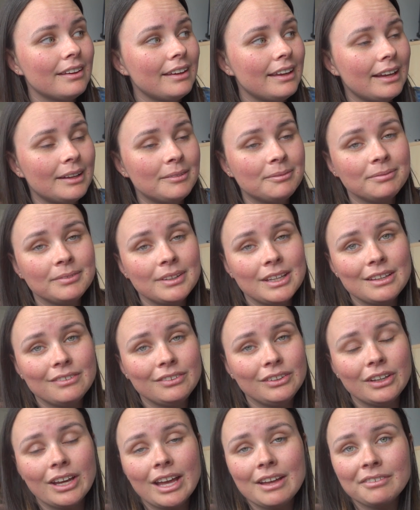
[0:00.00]
yeah,
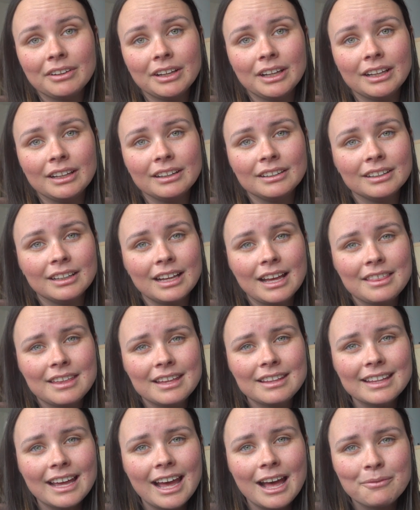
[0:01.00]
if you ever, I
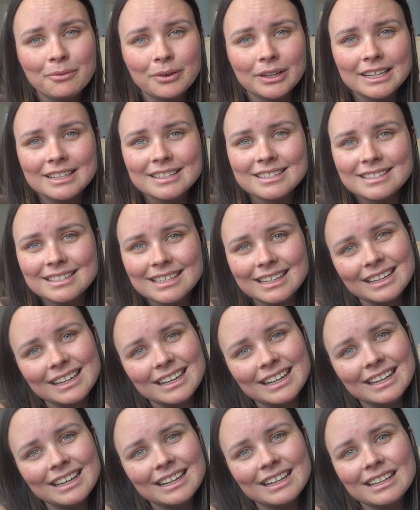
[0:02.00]
think they have one in
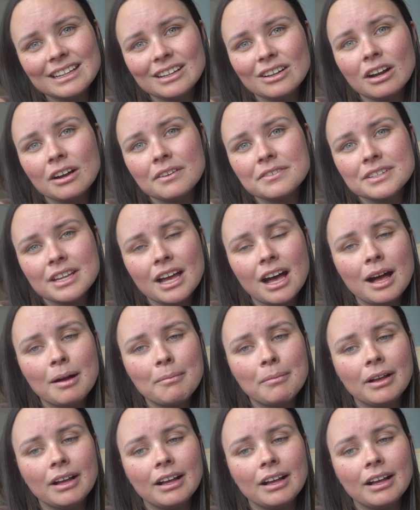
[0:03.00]
Sydney, in Coffs Harbour.